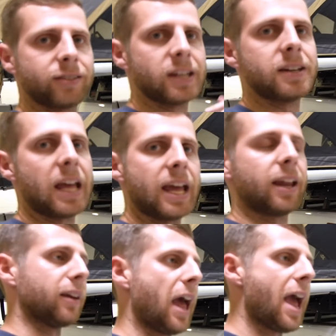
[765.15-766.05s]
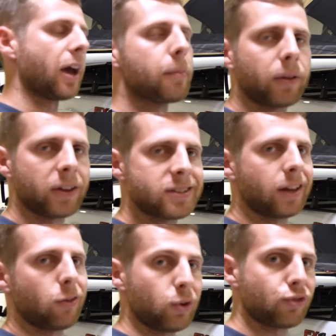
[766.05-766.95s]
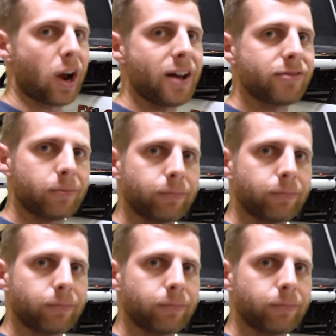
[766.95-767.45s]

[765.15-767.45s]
to hit and hang up on the tent as we drive.